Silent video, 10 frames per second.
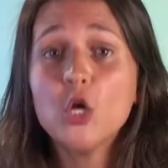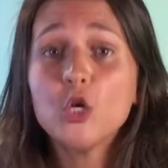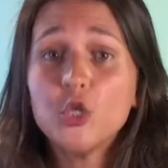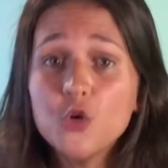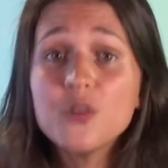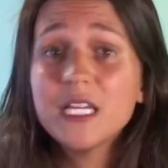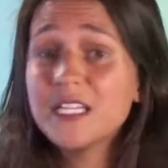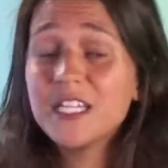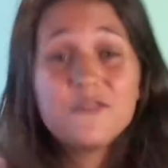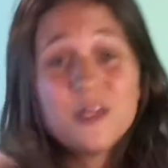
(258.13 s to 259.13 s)
You can
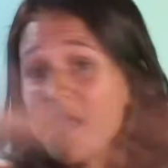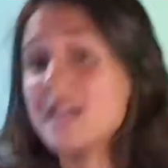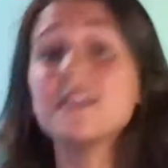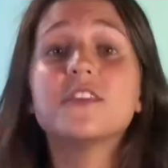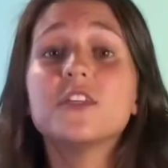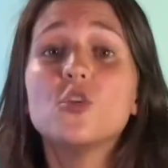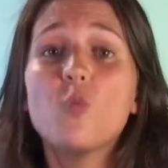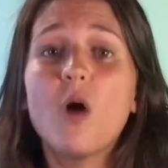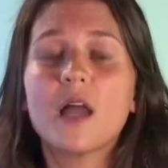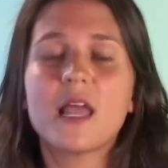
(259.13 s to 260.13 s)
give them anything you
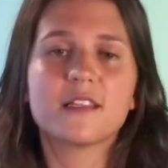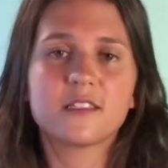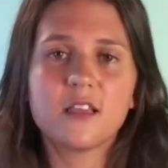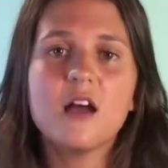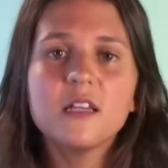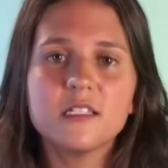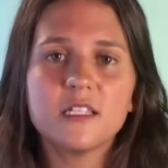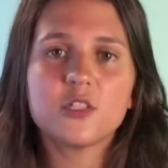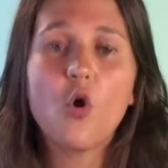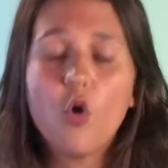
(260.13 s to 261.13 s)
want as long as
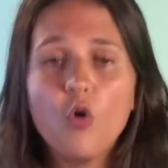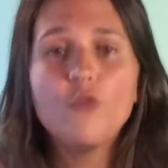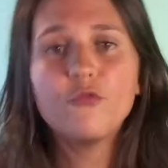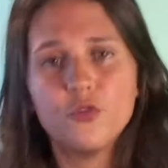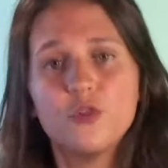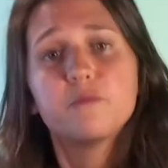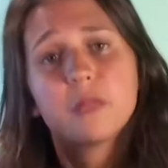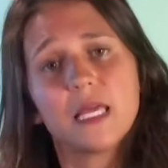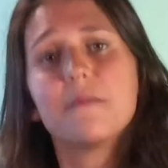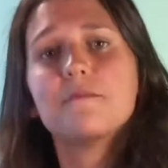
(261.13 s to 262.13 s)
it's whole food,
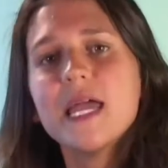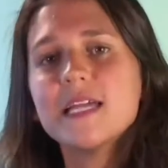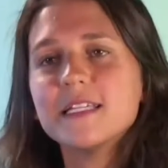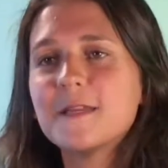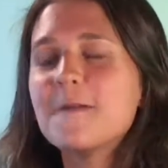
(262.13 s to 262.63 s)
plant-based.